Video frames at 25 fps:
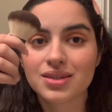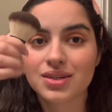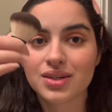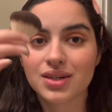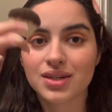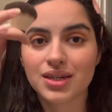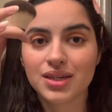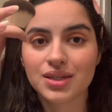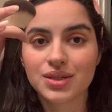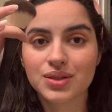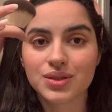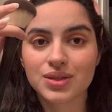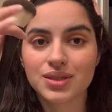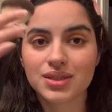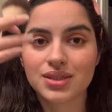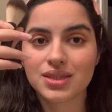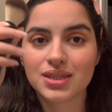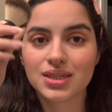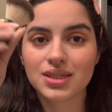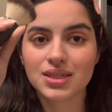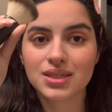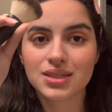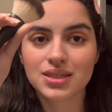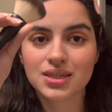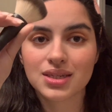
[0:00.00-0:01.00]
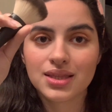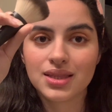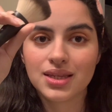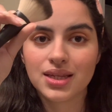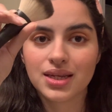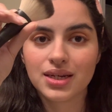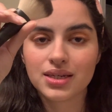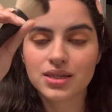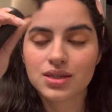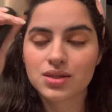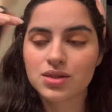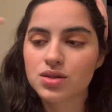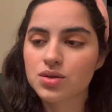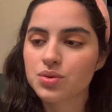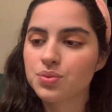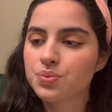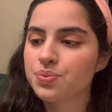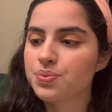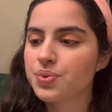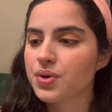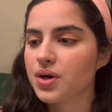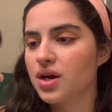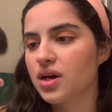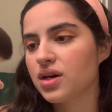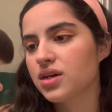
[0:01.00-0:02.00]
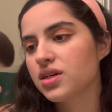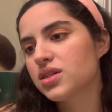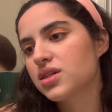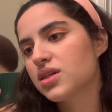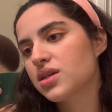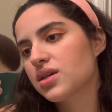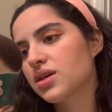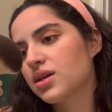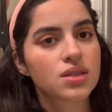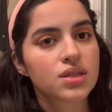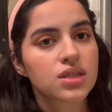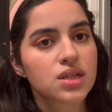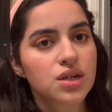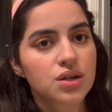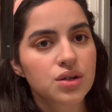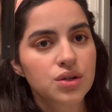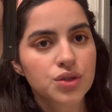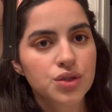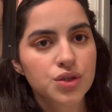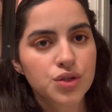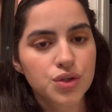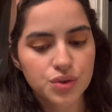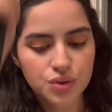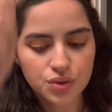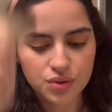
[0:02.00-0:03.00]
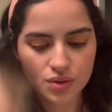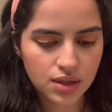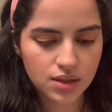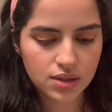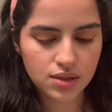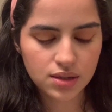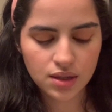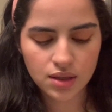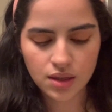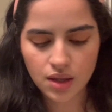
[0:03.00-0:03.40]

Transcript: I'm gonna use this NYX brush. 02 is the